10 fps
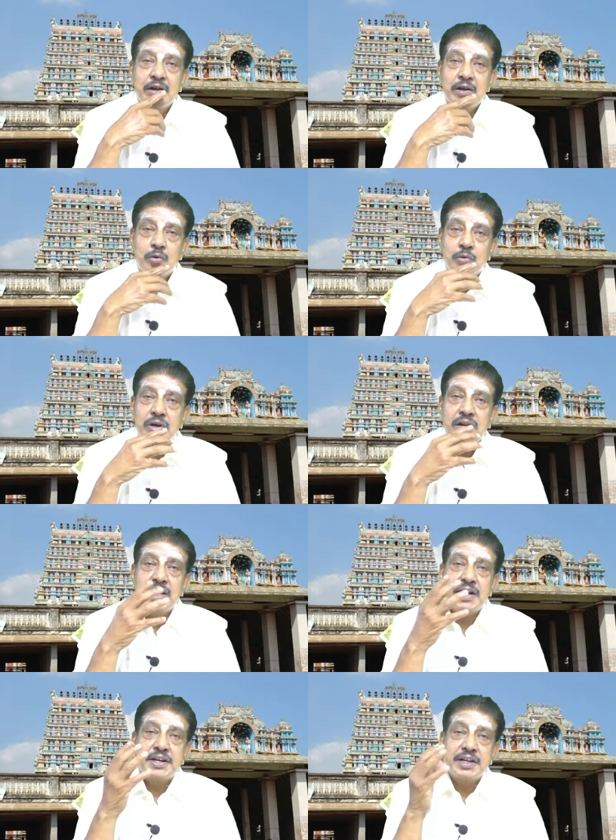Only
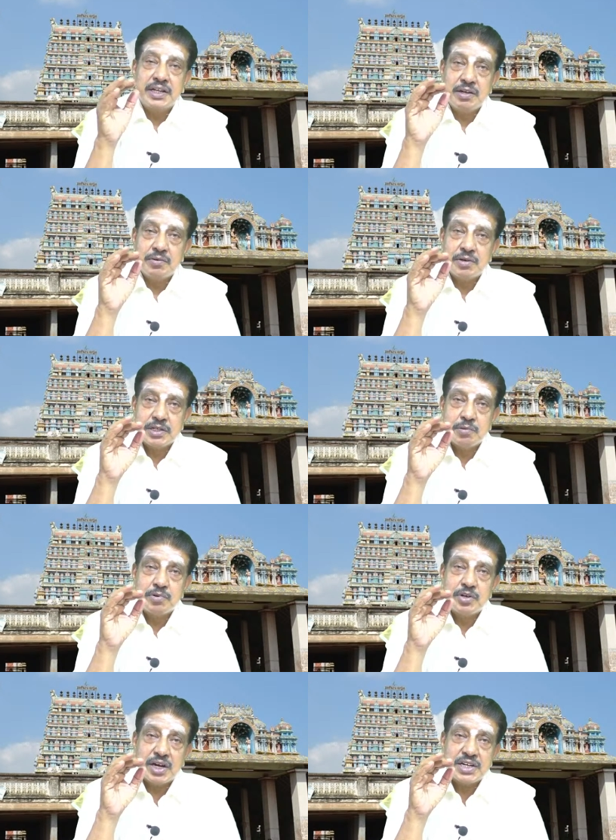later he was able
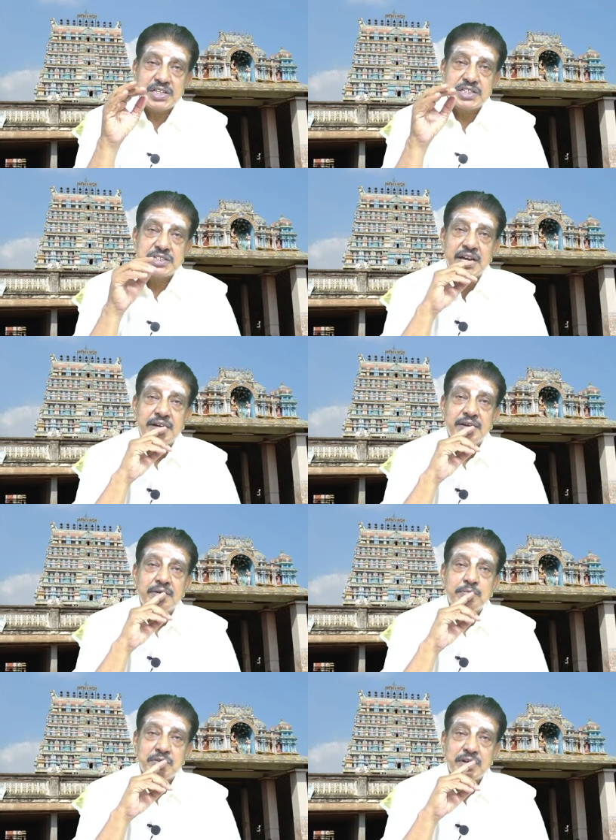to understand,
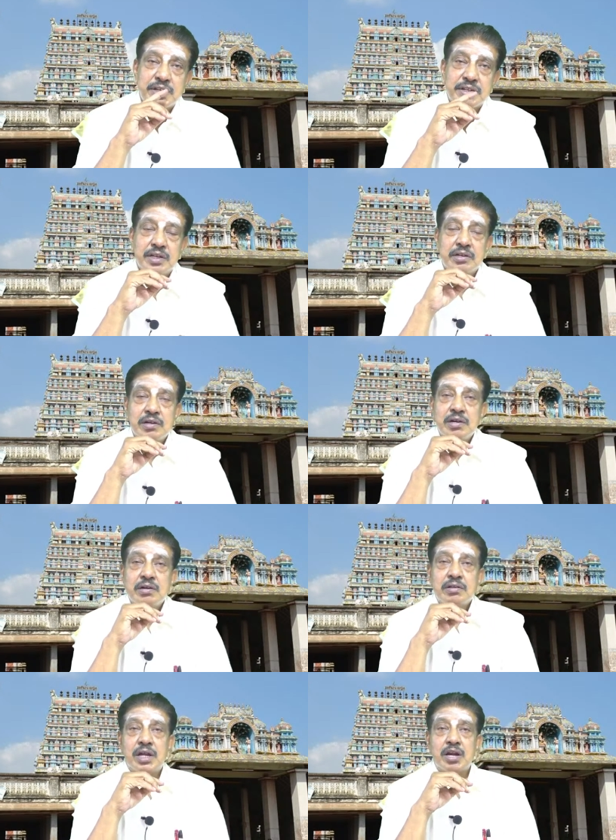Manivasaka,
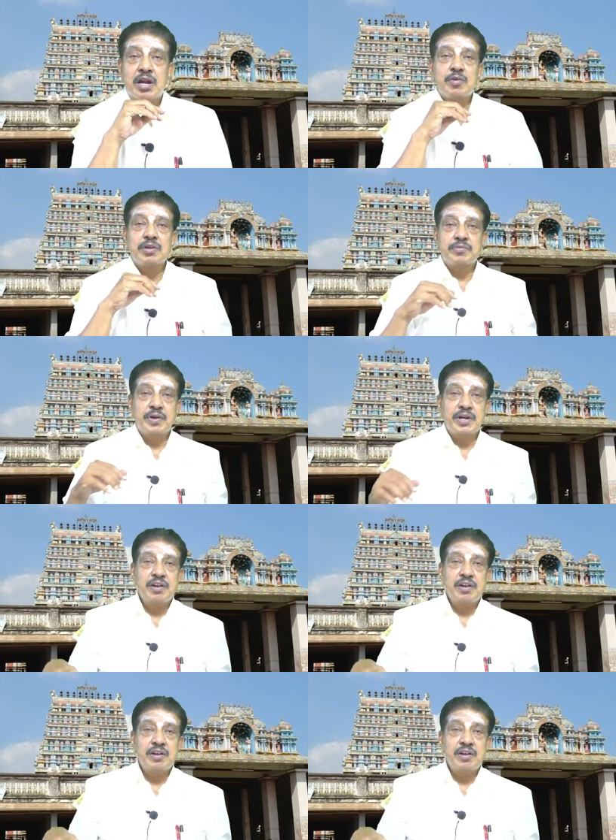the Lord was waiting